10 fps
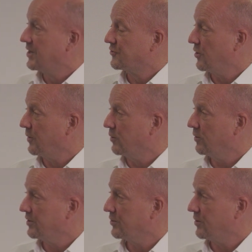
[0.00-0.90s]
So in
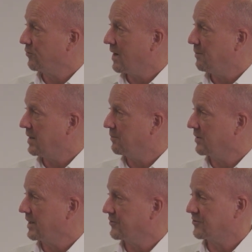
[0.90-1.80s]
order to wrap up,
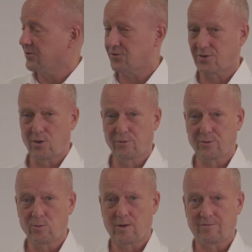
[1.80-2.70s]
let's just go
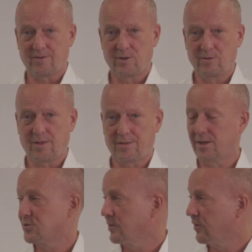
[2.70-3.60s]
through a few of the
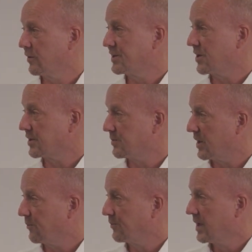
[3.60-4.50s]
things we've already talked
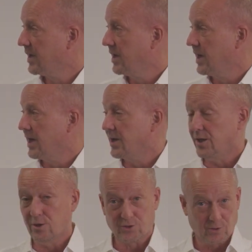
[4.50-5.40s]
about.
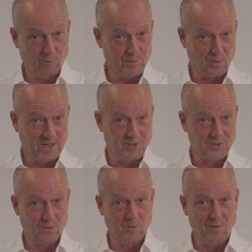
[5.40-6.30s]
You should always
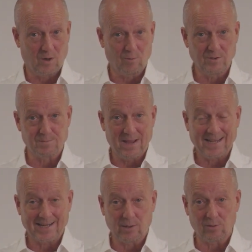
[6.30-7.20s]
brainstorm, always
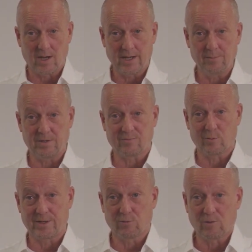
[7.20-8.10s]
make an outline
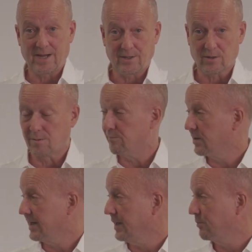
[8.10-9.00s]
before you write your
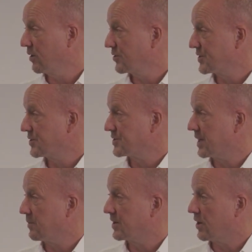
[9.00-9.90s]
complete personal
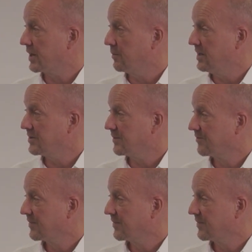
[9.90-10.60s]
statement document.